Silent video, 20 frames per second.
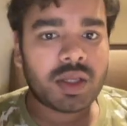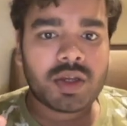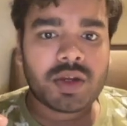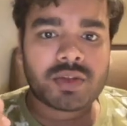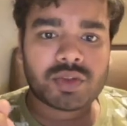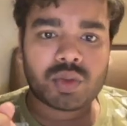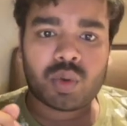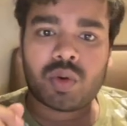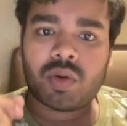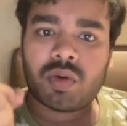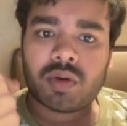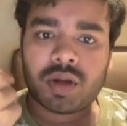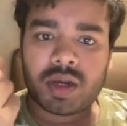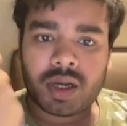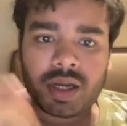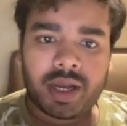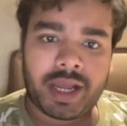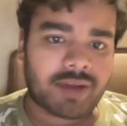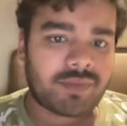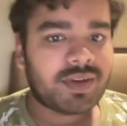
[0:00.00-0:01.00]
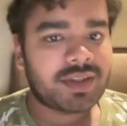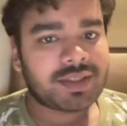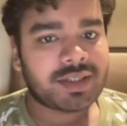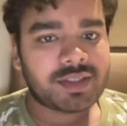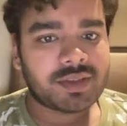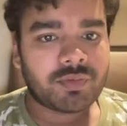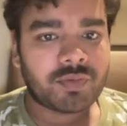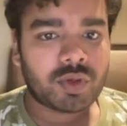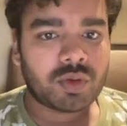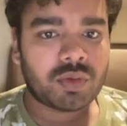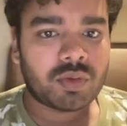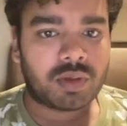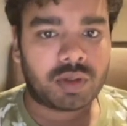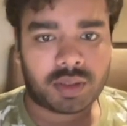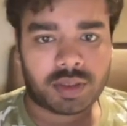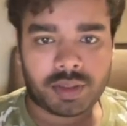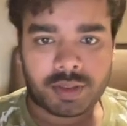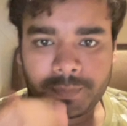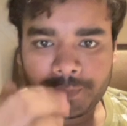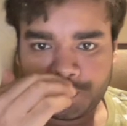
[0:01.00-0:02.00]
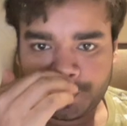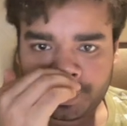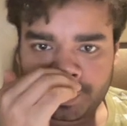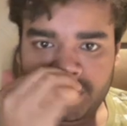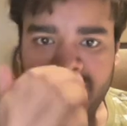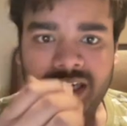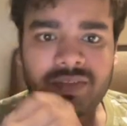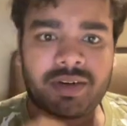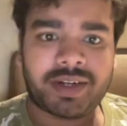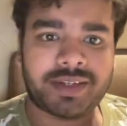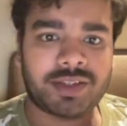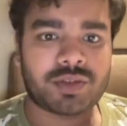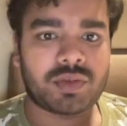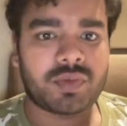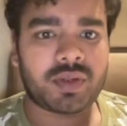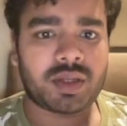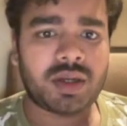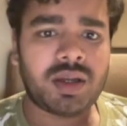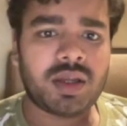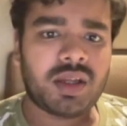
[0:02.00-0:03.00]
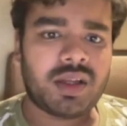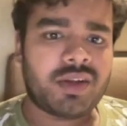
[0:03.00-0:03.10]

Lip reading: So I have listed some few advantages over here.